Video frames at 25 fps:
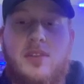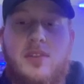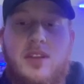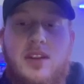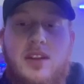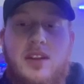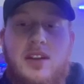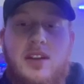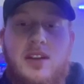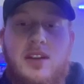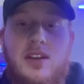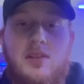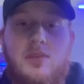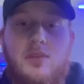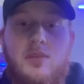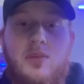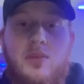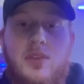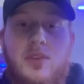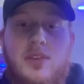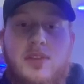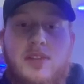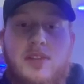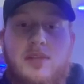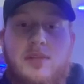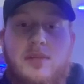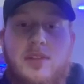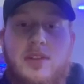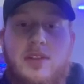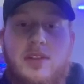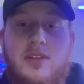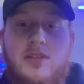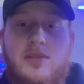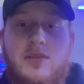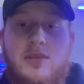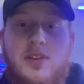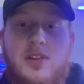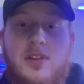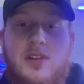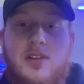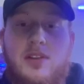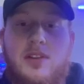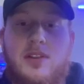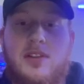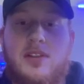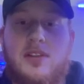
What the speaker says: to get help when something is wrong,